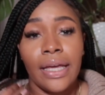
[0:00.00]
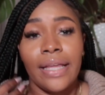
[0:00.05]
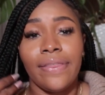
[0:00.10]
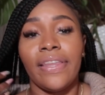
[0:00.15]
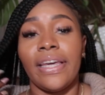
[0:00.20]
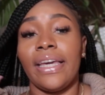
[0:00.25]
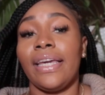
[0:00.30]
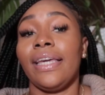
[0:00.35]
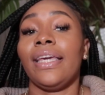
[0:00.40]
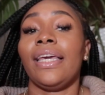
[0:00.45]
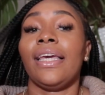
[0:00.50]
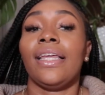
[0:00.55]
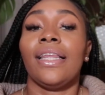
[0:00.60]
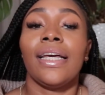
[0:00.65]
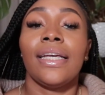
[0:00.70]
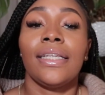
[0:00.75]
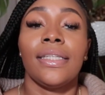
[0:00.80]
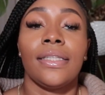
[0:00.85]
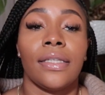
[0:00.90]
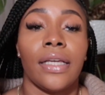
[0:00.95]
The Inkey
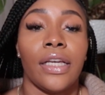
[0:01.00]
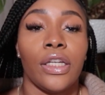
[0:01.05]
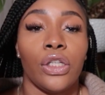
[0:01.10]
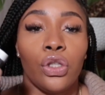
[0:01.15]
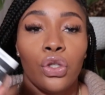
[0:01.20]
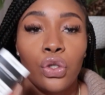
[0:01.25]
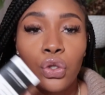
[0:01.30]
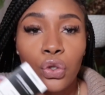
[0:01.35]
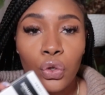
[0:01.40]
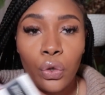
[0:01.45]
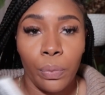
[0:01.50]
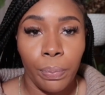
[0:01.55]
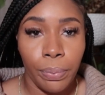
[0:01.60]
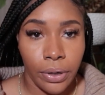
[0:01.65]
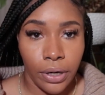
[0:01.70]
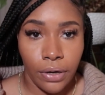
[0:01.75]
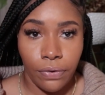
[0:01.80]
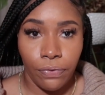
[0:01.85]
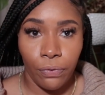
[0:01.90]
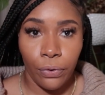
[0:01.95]
list is
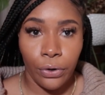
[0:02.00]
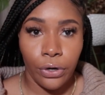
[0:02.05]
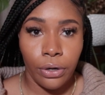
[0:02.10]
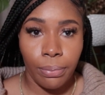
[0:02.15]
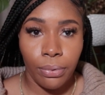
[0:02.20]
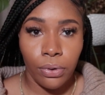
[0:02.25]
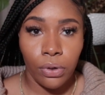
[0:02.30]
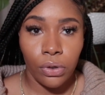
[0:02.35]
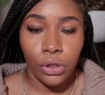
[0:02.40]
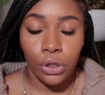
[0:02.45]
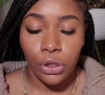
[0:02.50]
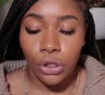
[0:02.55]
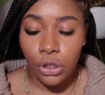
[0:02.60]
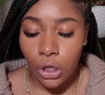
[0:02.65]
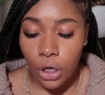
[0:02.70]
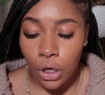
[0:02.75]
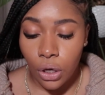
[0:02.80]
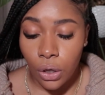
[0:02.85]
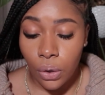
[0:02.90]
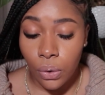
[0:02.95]
super affordable,
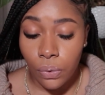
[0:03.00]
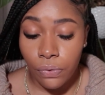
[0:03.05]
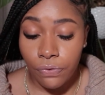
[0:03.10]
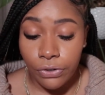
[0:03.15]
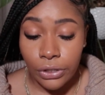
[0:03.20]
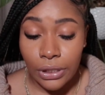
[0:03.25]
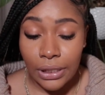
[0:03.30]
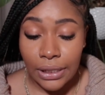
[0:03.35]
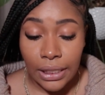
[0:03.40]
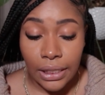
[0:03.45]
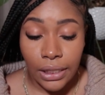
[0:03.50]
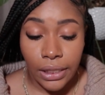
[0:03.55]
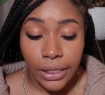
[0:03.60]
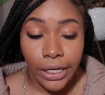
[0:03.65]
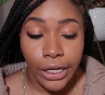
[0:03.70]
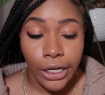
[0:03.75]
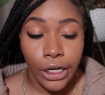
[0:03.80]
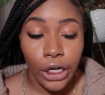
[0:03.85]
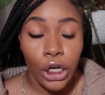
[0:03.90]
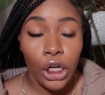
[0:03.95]
so for
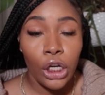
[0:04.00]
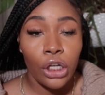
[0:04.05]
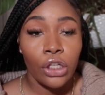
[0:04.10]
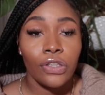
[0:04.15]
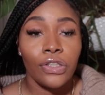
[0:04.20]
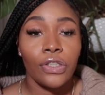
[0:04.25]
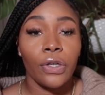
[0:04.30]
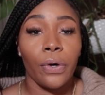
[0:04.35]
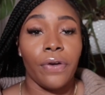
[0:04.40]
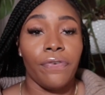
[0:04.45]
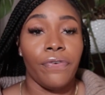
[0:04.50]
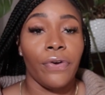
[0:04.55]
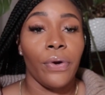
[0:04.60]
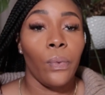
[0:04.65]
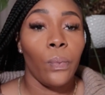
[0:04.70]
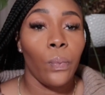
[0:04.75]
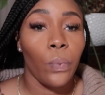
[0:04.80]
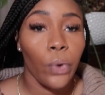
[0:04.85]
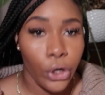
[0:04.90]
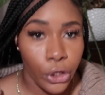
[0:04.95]
skincare. So if
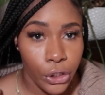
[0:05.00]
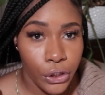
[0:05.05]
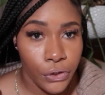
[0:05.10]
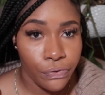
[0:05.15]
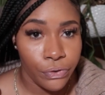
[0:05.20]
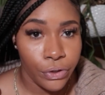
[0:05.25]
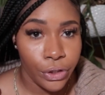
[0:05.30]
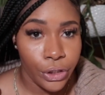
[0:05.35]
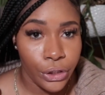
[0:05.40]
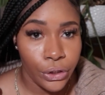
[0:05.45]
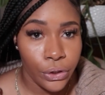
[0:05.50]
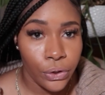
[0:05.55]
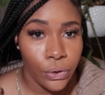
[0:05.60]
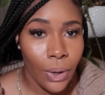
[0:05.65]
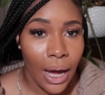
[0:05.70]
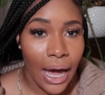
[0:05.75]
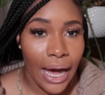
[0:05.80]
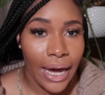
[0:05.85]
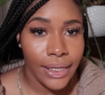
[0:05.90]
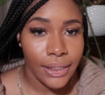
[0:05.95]
it works for
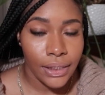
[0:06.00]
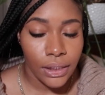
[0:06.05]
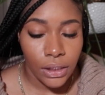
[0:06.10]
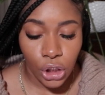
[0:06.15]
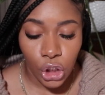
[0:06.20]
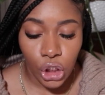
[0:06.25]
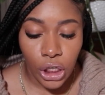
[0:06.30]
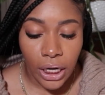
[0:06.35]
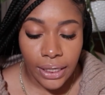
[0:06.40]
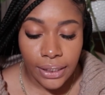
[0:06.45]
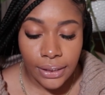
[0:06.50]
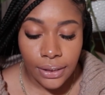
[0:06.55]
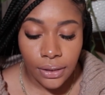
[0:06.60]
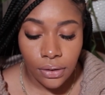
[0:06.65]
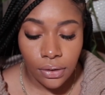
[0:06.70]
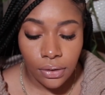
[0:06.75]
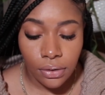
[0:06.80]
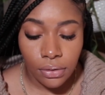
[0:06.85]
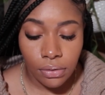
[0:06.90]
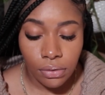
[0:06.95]
you, I
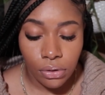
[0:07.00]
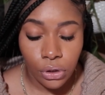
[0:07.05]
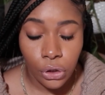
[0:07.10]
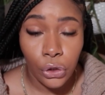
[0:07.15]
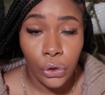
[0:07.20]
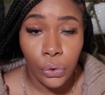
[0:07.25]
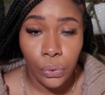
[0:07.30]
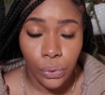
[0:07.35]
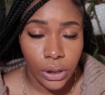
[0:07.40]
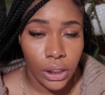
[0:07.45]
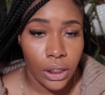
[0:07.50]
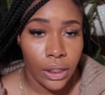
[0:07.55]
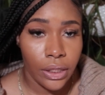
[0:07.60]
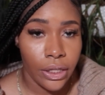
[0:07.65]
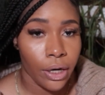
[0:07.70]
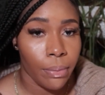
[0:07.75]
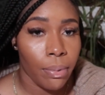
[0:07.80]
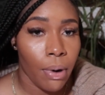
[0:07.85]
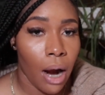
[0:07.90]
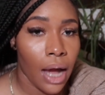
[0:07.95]
suggest using
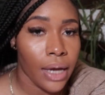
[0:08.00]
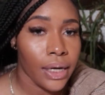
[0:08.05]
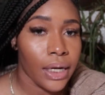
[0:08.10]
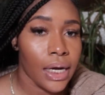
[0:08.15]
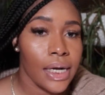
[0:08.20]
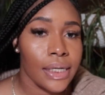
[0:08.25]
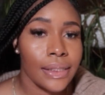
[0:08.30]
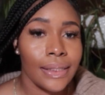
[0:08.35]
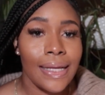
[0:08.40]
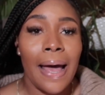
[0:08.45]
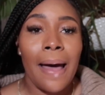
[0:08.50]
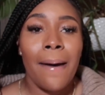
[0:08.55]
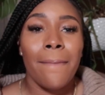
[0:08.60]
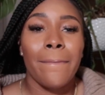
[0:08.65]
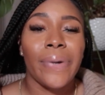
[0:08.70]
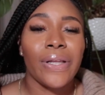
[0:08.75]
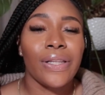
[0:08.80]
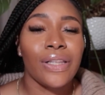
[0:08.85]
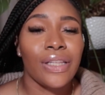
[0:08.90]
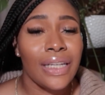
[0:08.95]
their products,
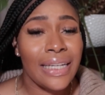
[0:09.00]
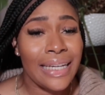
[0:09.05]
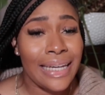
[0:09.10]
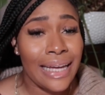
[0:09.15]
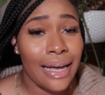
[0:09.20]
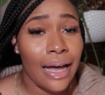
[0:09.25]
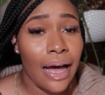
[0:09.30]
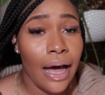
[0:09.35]
but look